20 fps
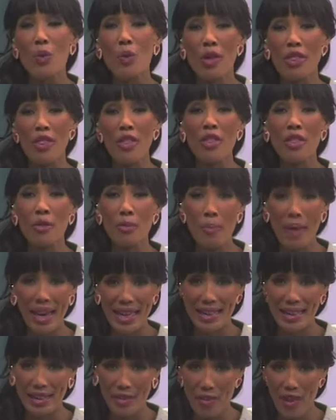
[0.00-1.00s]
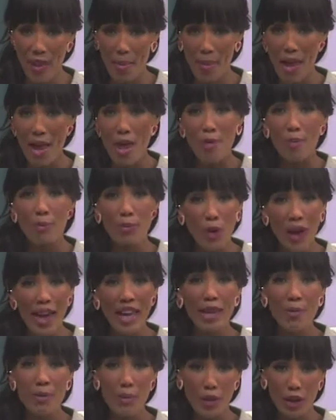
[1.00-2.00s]
with the best of them.
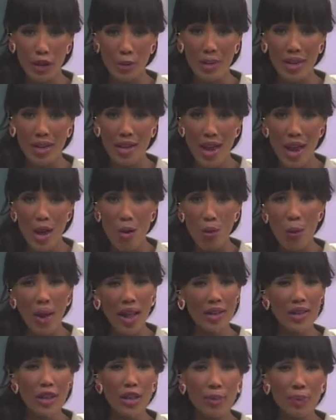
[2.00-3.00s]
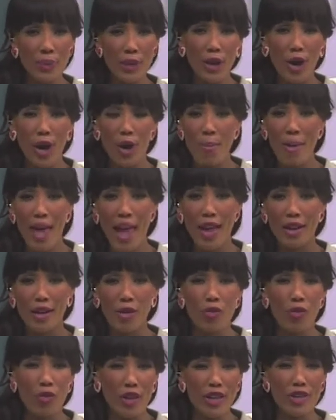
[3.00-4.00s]
Brian Berkman, well-known PR man,
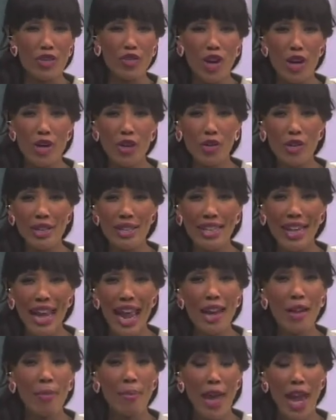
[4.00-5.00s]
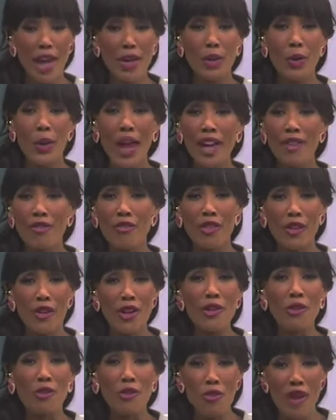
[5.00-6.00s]
restaurant critic, and a man who had a
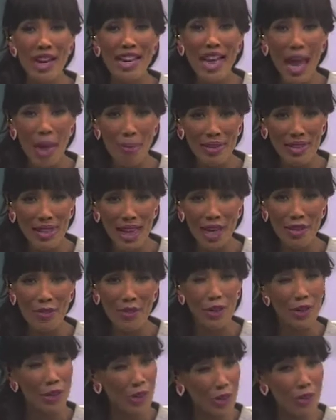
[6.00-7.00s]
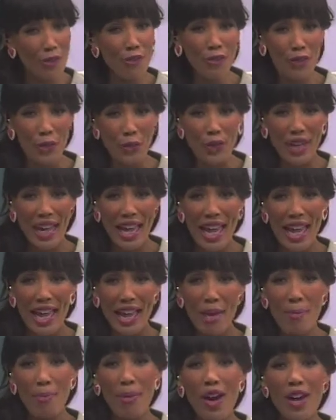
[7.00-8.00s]
very great appetite for good food,
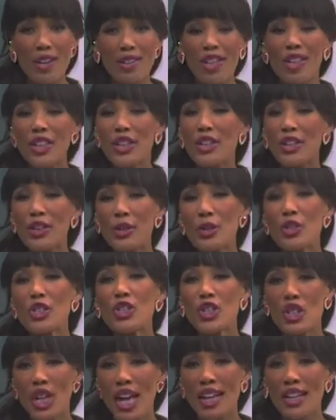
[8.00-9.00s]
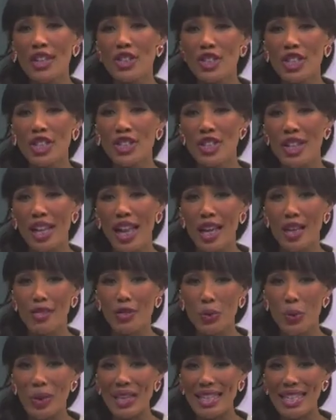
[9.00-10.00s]
embarked on a huge challenge in July of
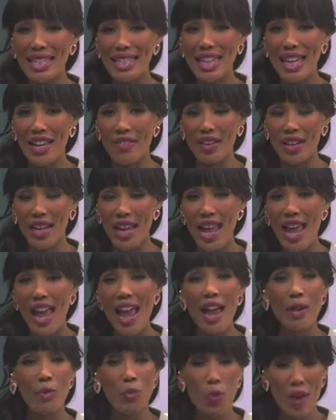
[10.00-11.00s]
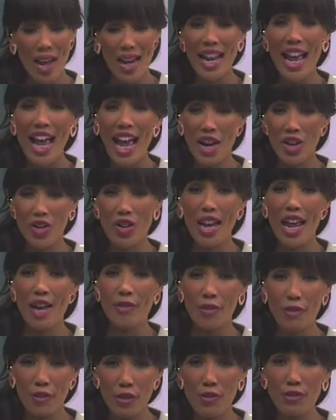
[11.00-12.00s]
2011. At
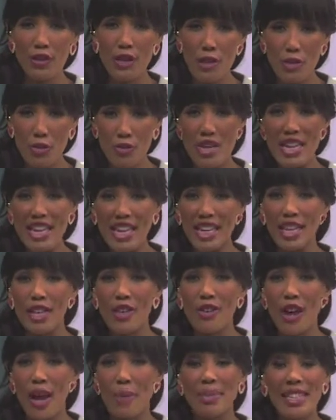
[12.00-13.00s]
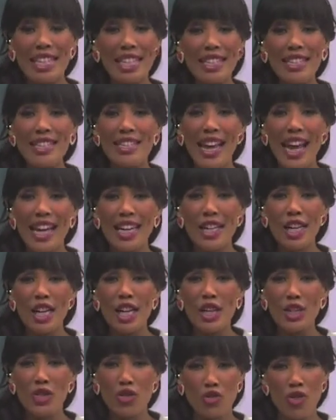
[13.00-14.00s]
153 kilograms, he decided
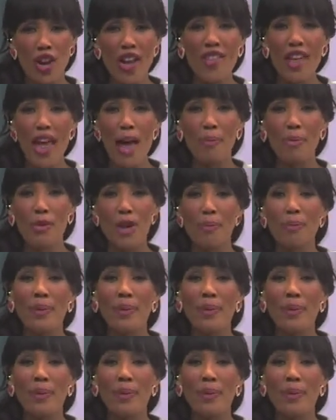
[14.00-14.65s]
to rather have